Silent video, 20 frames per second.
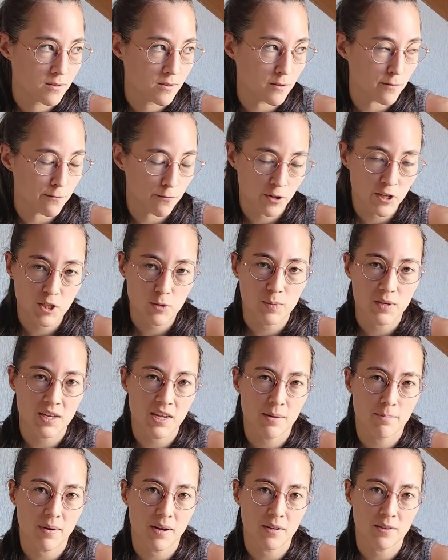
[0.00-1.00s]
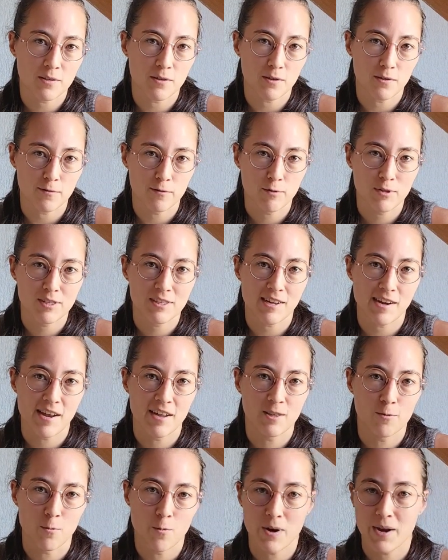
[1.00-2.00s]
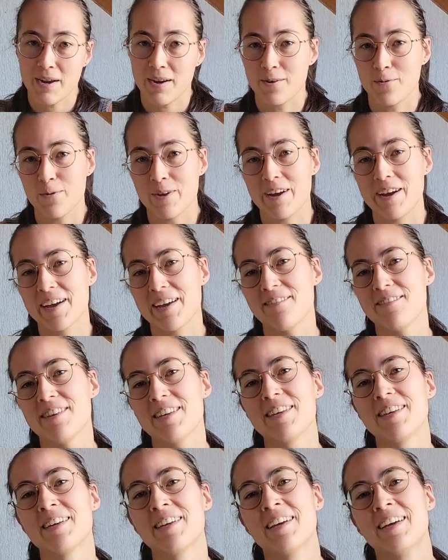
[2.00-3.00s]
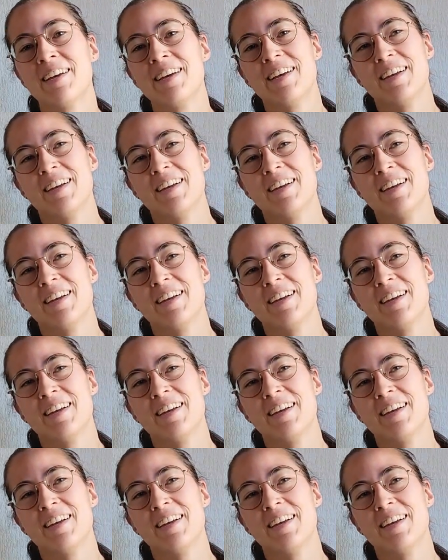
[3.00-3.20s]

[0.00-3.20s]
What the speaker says: the French-speaking part of Switzerland, where we are having